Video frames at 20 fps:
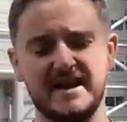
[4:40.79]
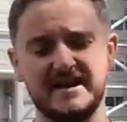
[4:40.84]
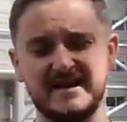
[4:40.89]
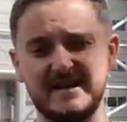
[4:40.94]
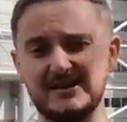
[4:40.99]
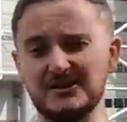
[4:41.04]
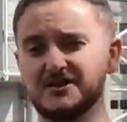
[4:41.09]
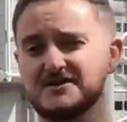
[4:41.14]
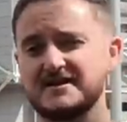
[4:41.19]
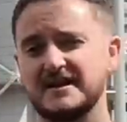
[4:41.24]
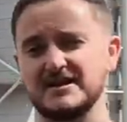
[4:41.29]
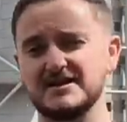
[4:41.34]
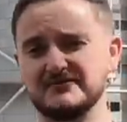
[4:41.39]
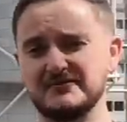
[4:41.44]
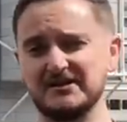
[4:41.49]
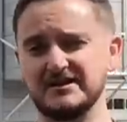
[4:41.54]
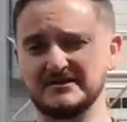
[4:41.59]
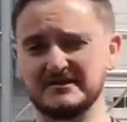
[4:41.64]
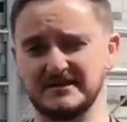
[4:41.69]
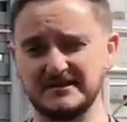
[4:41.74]
And he looks like
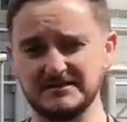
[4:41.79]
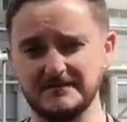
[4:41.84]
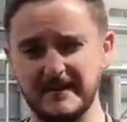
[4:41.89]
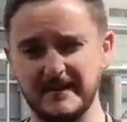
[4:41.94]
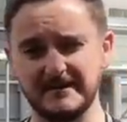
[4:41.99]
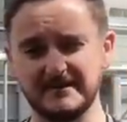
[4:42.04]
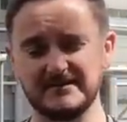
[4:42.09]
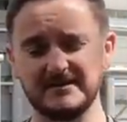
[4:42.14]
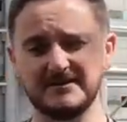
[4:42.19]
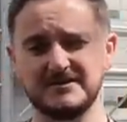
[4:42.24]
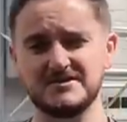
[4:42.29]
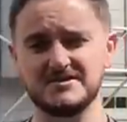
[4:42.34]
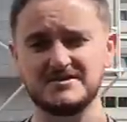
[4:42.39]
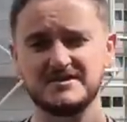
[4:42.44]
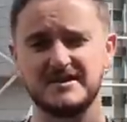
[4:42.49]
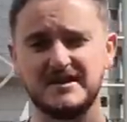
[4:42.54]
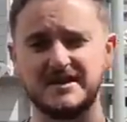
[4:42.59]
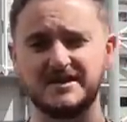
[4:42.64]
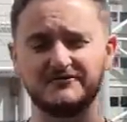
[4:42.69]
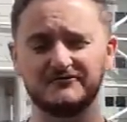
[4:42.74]
the real deal, mind,
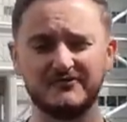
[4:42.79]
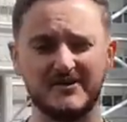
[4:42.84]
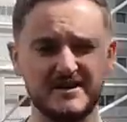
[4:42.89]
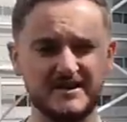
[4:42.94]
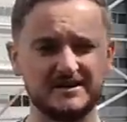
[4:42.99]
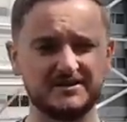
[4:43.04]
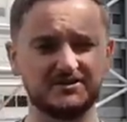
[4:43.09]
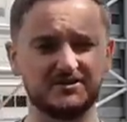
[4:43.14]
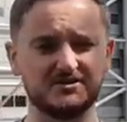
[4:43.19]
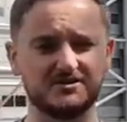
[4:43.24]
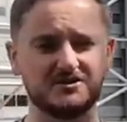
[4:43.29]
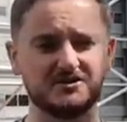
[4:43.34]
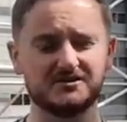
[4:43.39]
doesn't he? He really does.